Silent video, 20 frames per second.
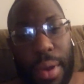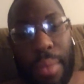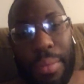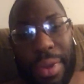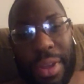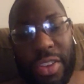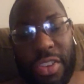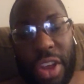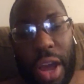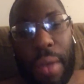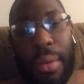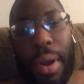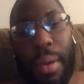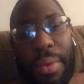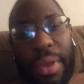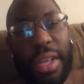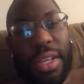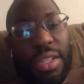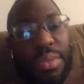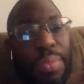
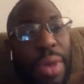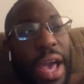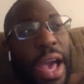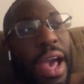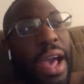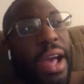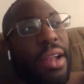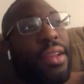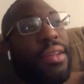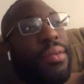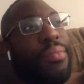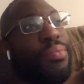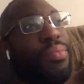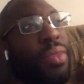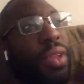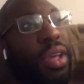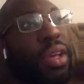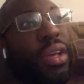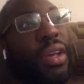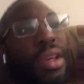hopping is bad.
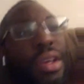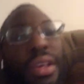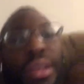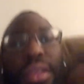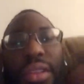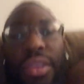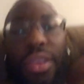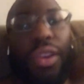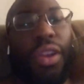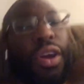You